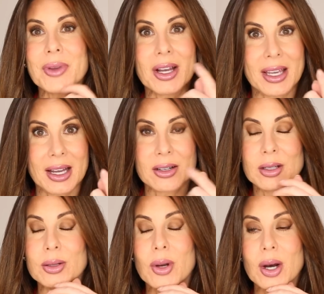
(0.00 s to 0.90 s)
Again,
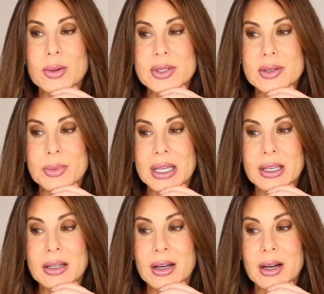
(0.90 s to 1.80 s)

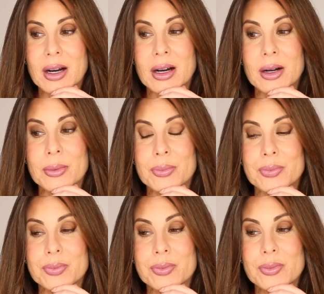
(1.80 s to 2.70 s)
glucosamine.